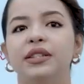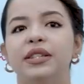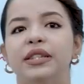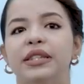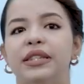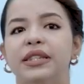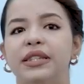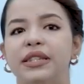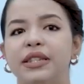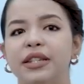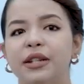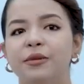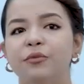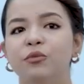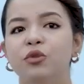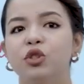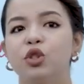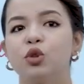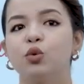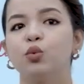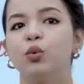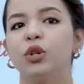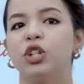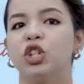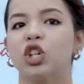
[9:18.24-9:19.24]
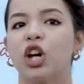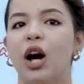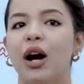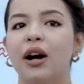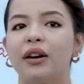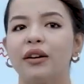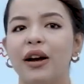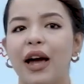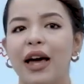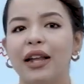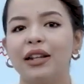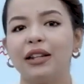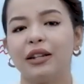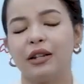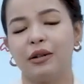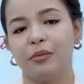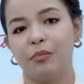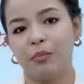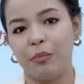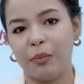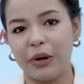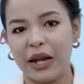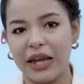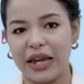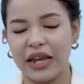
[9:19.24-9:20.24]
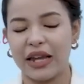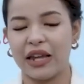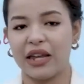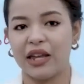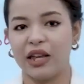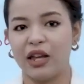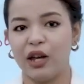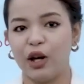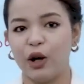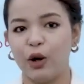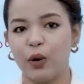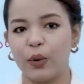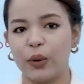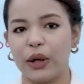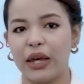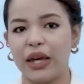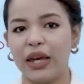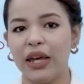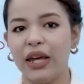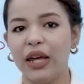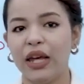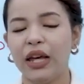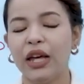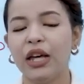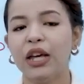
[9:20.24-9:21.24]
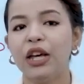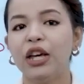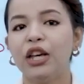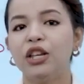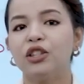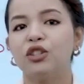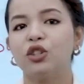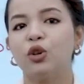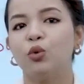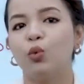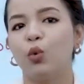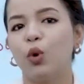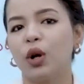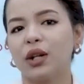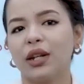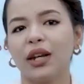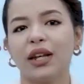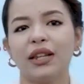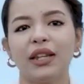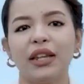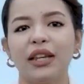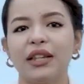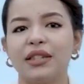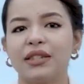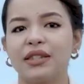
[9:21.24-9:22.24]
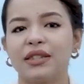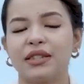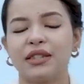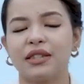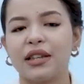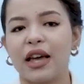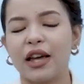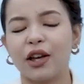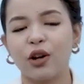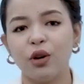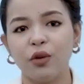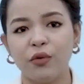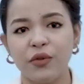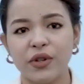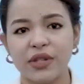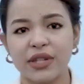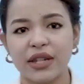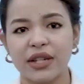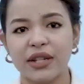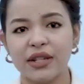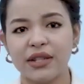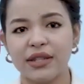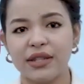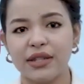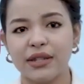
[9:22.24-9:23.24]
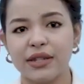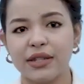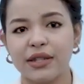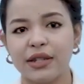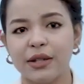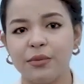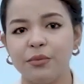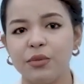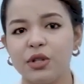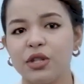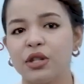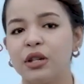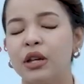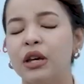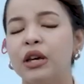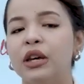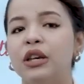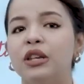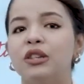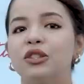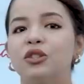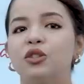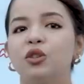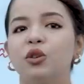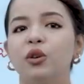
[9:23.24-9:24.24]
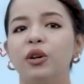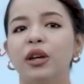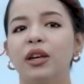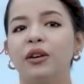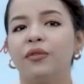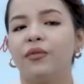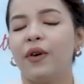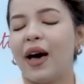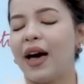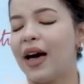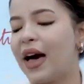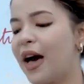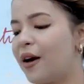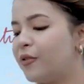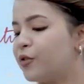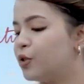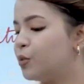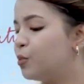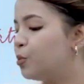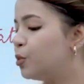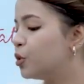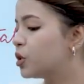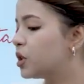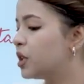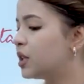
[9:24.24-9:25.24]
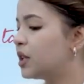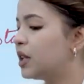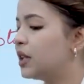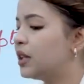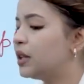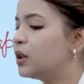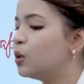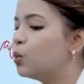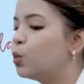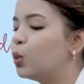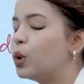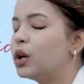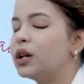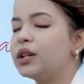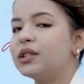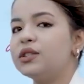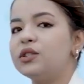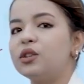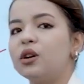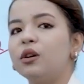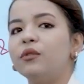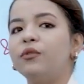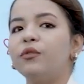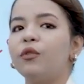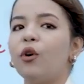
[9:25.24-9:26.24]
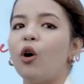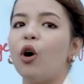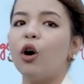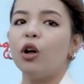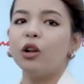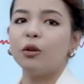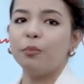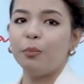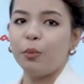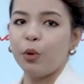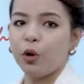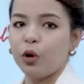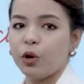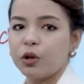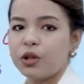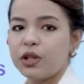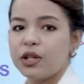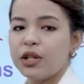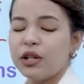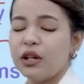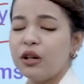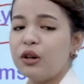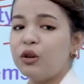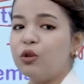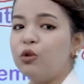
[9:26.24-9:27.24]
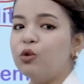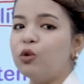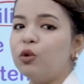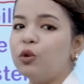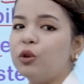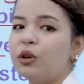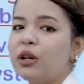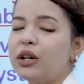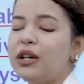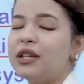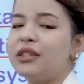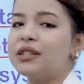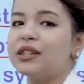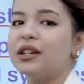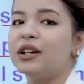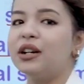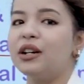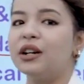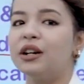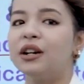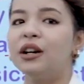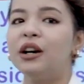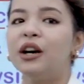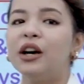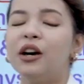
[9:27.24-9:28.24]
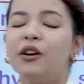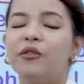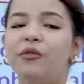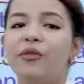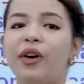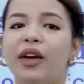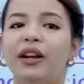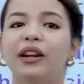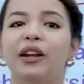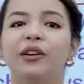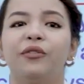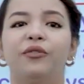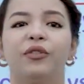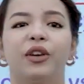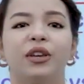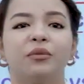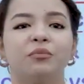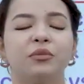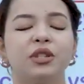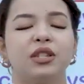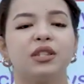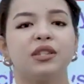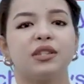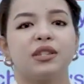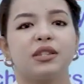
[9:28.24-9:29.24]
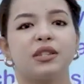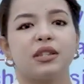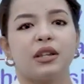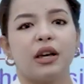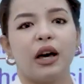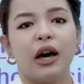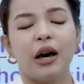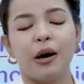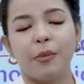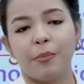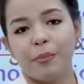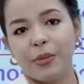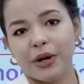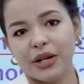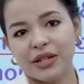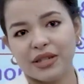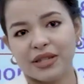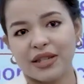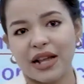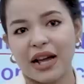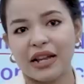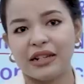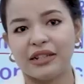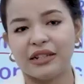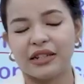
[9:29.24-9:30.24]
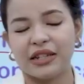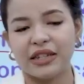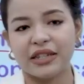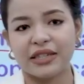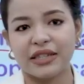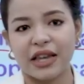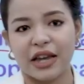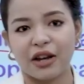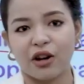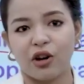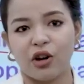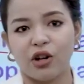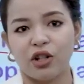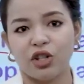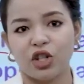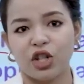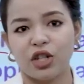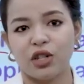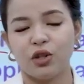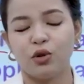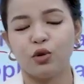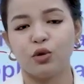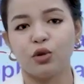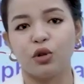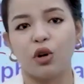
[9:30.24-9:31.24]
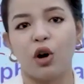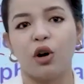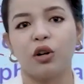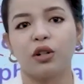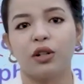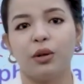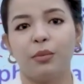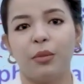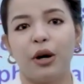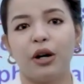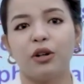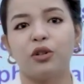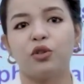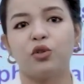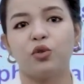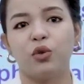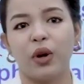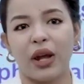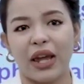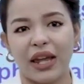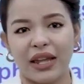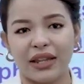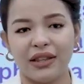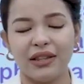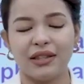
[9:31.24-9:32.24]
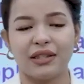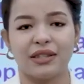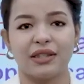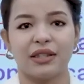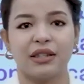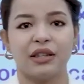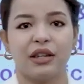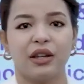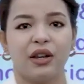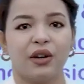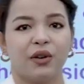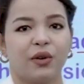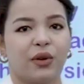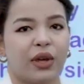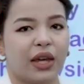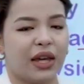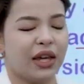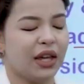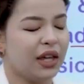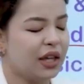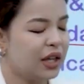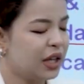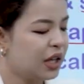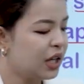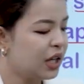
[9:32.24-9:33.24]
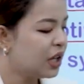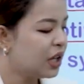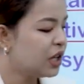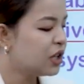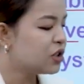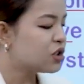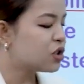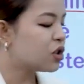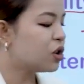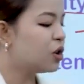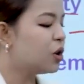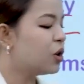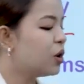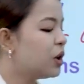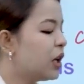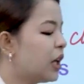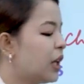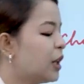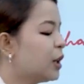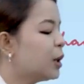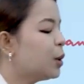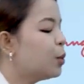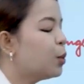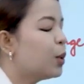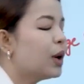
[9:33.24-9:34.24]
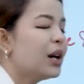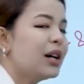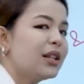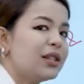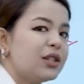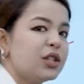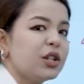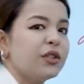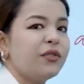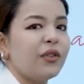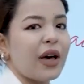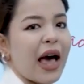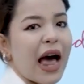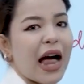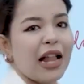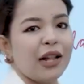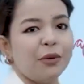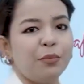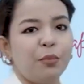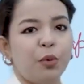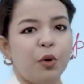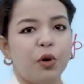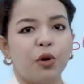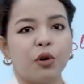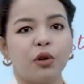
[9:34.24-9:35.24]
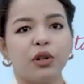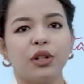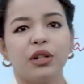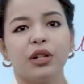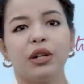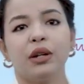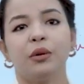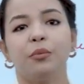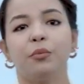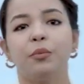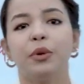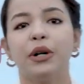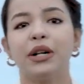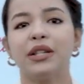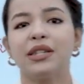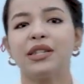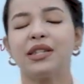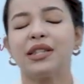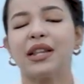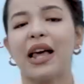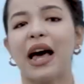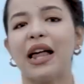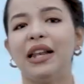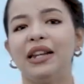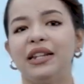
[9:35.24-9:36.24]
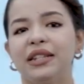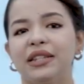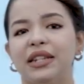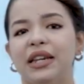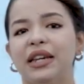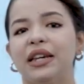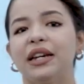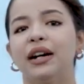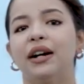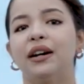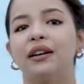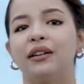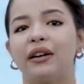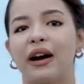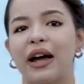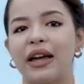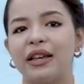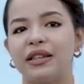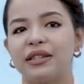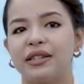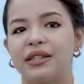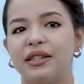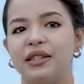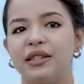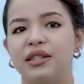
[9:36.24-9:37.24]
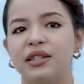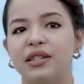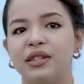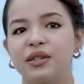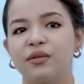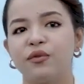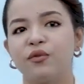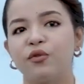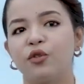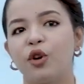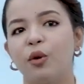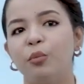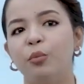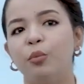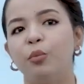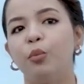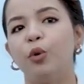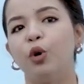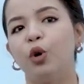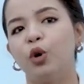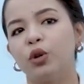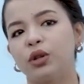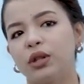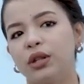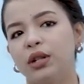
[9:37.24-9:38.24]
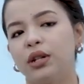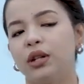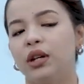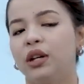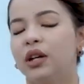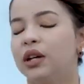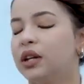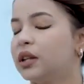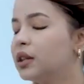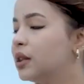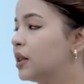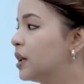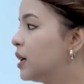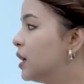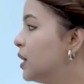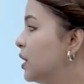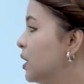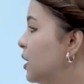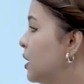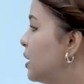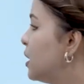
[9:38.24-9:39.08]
systems which are at play. Okay, so what are these psychophysical systems? So if I have to put it in the words of Allport, who is a very famous personality psychologist who talked about traits. Okay, so in the words of Allport, personality arises from both the